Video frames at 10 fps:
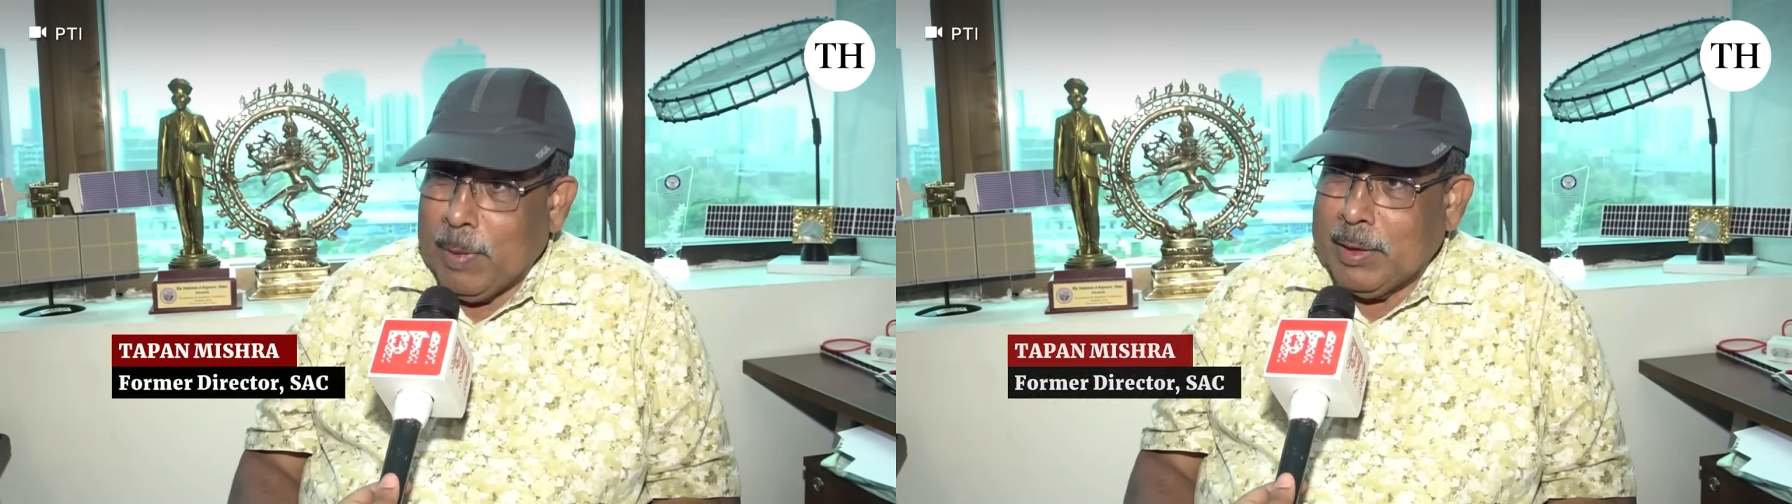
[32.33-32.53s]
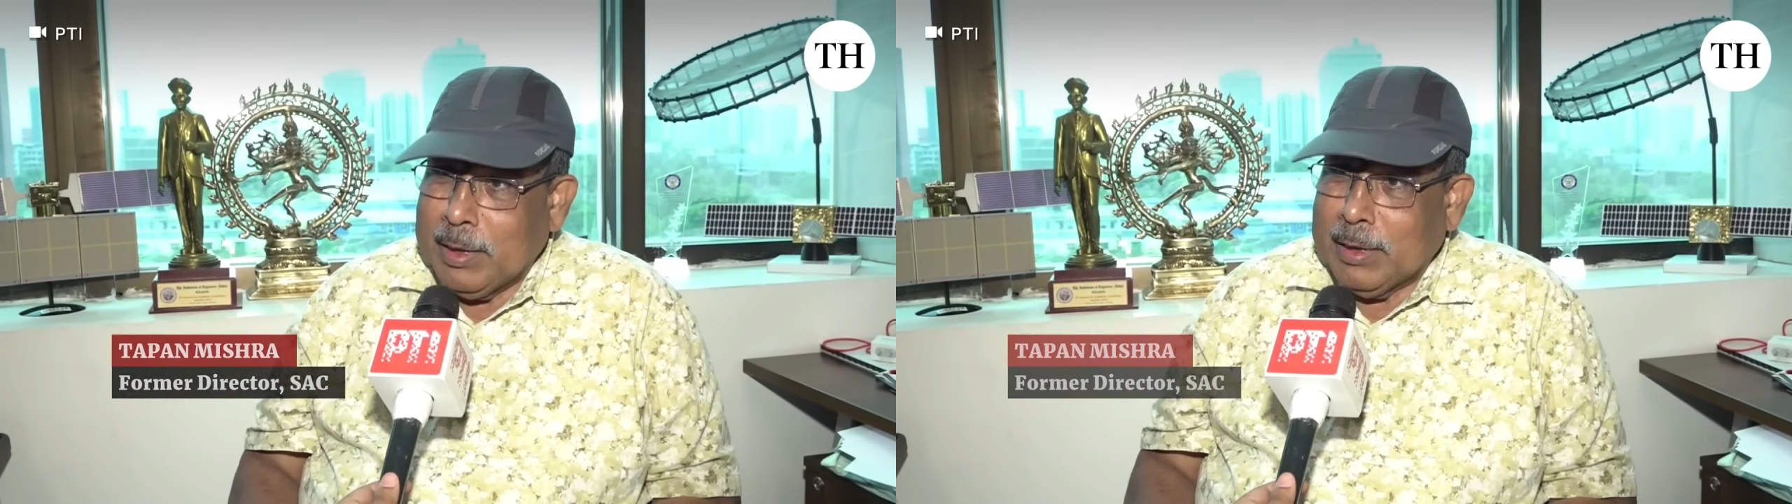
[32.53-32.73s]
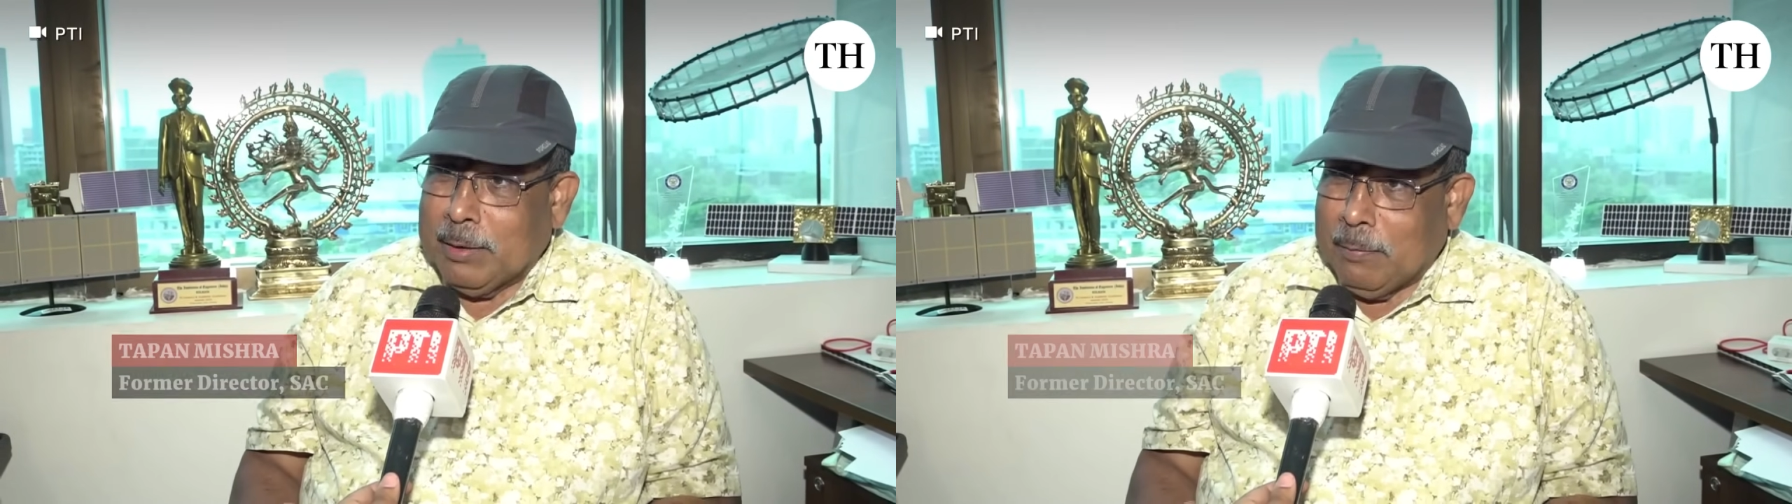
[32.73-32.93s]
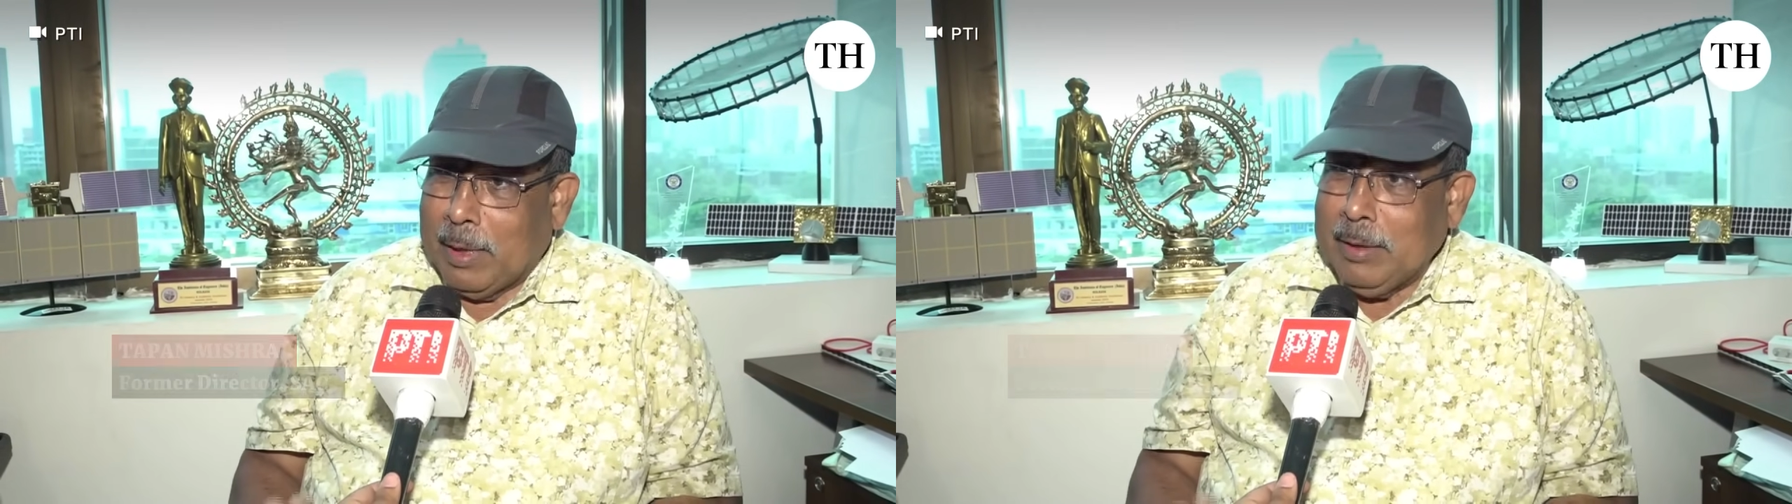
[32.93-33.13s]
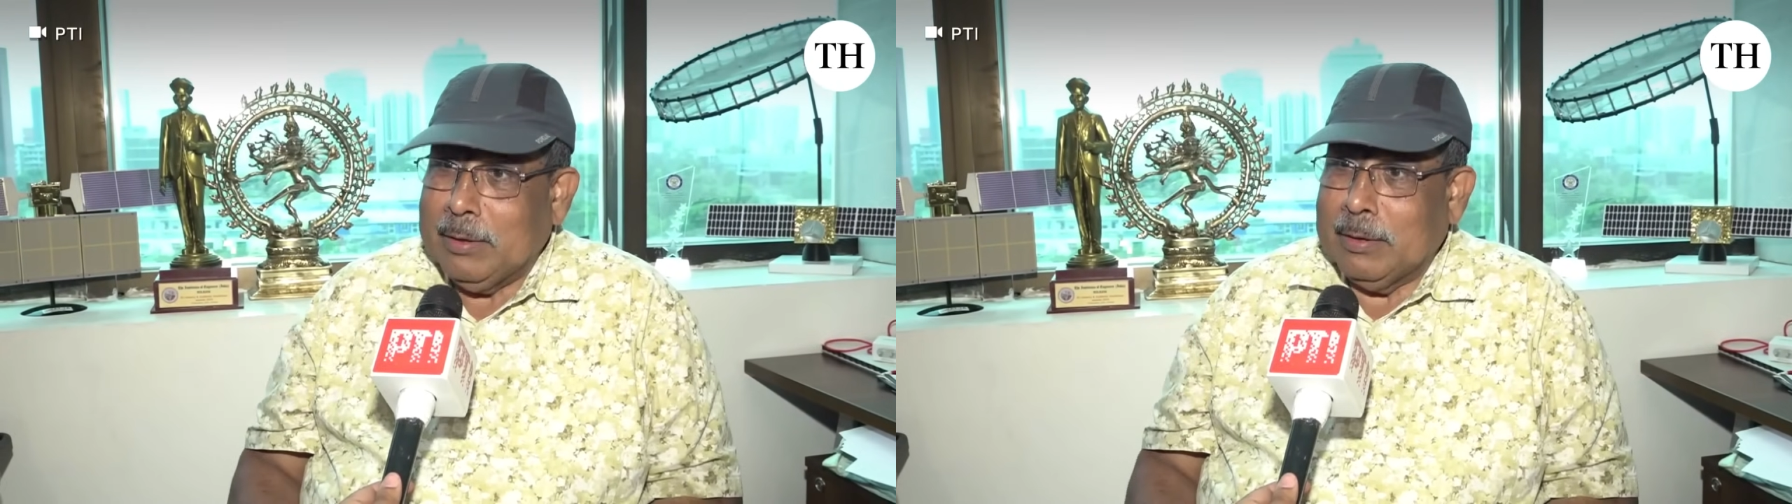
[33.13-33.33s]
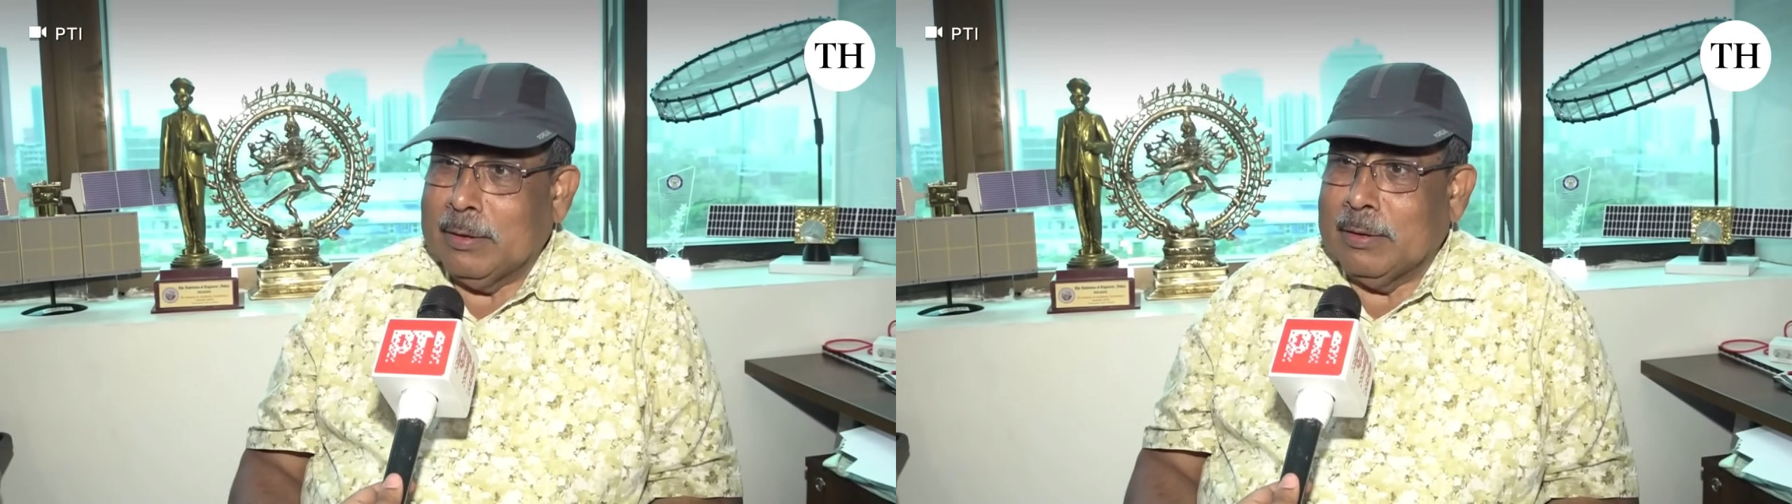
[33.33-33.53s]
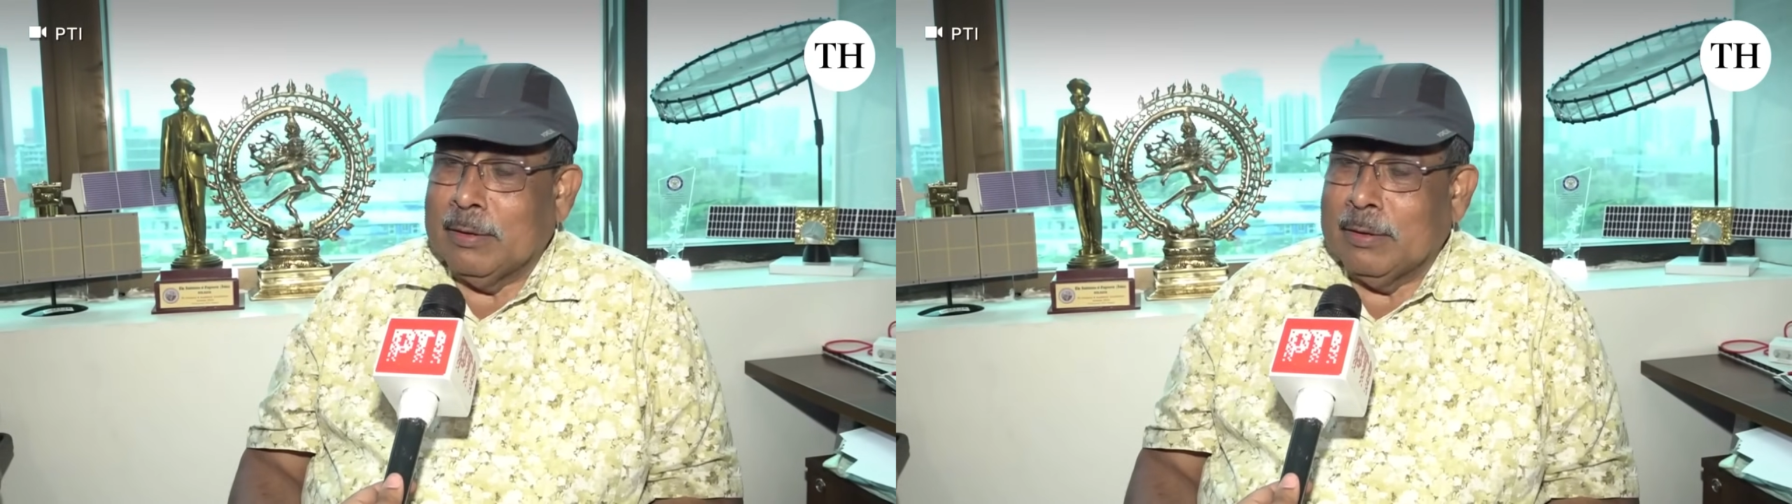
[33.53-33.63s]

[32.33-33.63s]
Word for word: imaging device